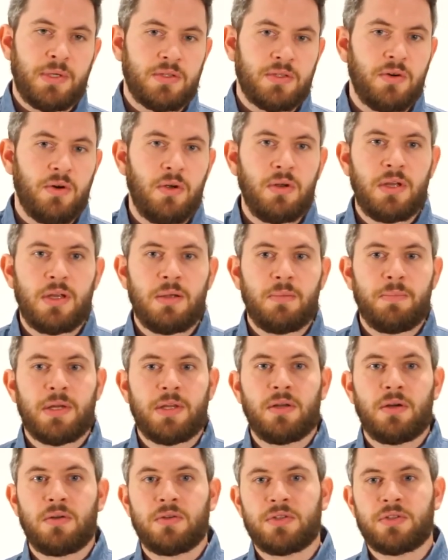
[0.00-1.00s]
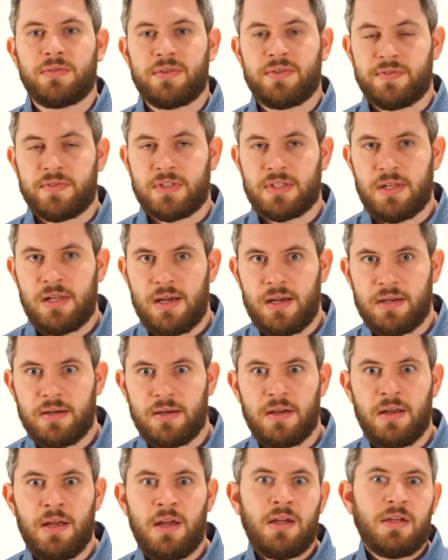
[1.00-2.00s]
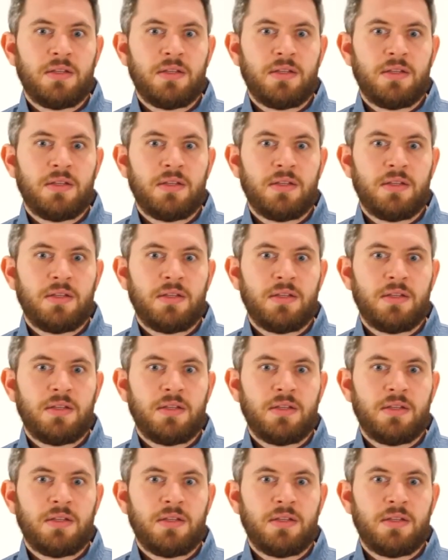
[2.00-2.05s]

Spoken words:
scrolling but also with a slider,